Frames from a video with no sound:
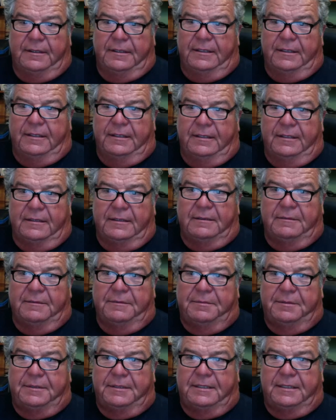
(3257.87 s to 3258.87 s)
And let me
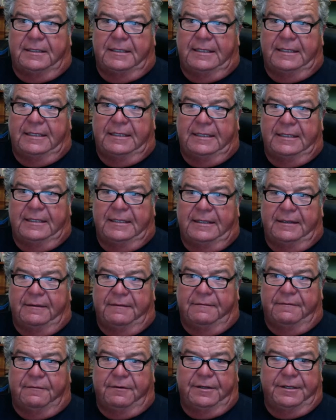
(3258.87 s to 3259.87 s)
put the link in here
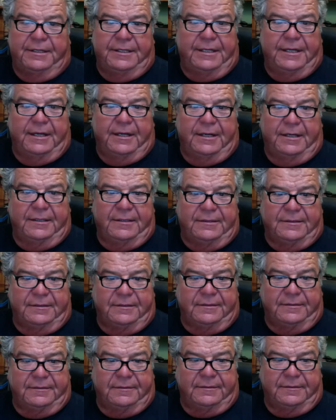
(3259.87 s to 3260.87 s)
for you guys.
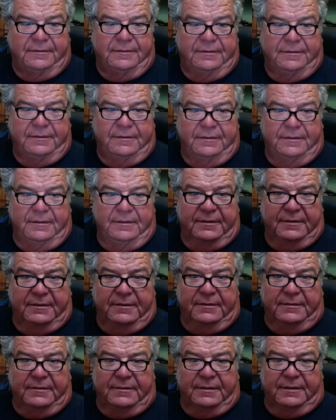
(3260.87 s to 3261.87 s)

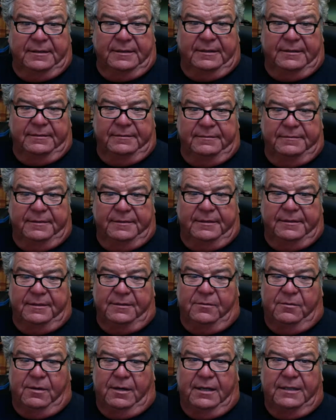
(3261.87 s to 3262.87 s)
I don't know
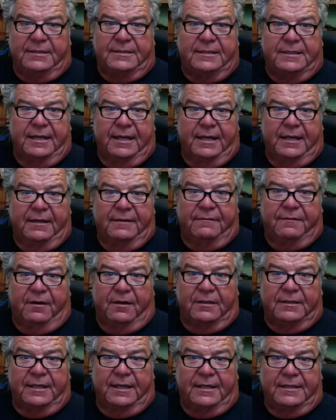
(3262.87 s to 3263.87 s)
why today, of
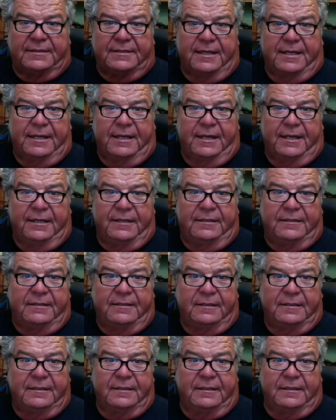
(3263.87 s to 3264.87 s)
all days, I had
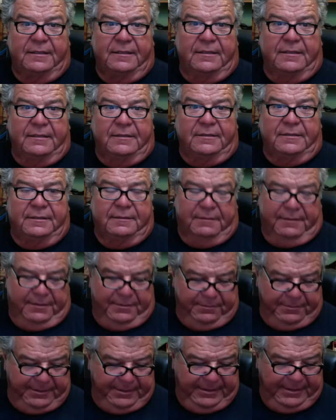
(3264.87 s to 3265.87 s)
2 or
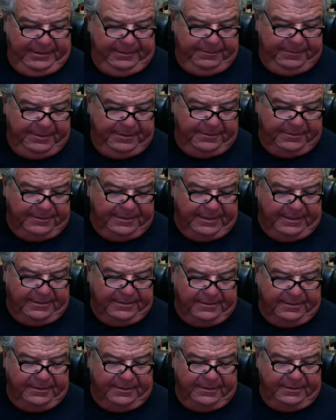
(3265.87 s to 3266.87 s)
3 emails
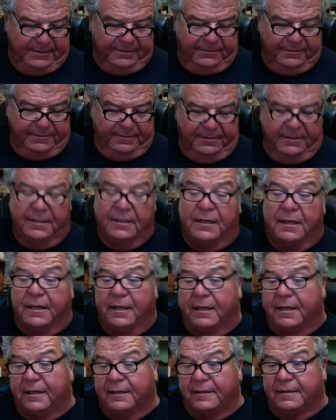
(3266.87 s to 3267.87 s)
asking.
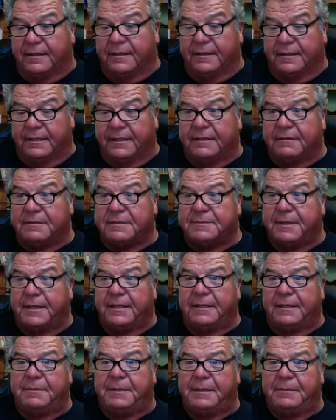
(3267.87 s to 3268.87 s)
And I think it was
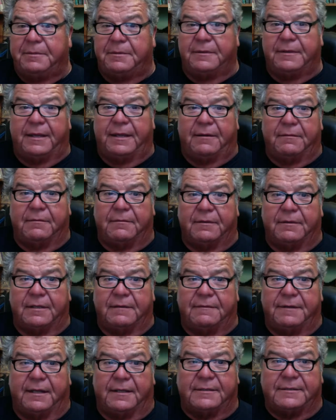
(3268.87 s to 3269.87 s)
mainly people that
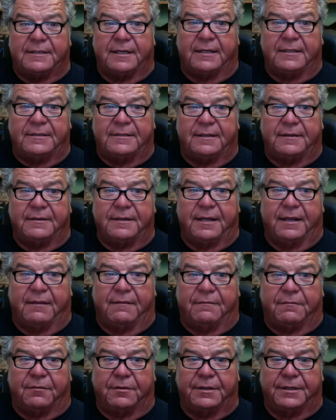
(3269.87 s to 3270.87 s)
lived outside Southern
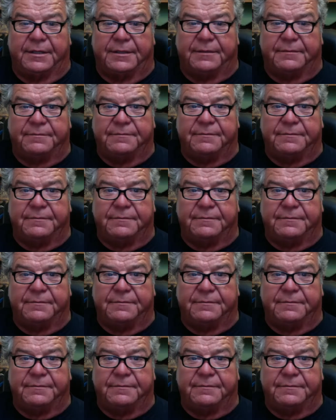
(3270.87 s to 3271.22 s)
California